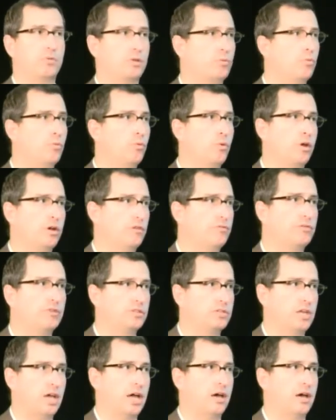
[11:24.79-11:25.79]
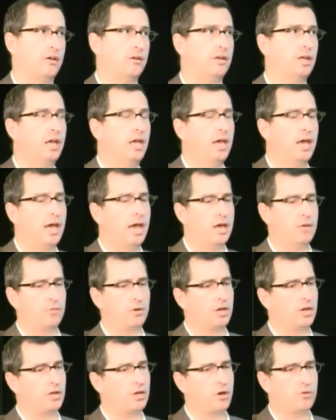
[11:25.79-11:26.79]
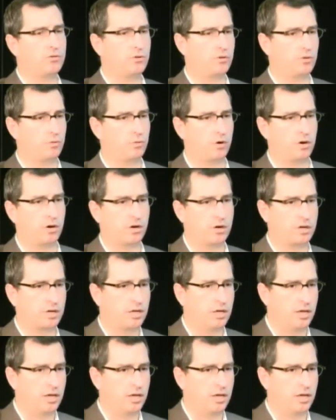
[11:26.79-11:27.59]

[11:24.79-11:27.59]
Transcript: with wonderful sound, and we're going to go through the work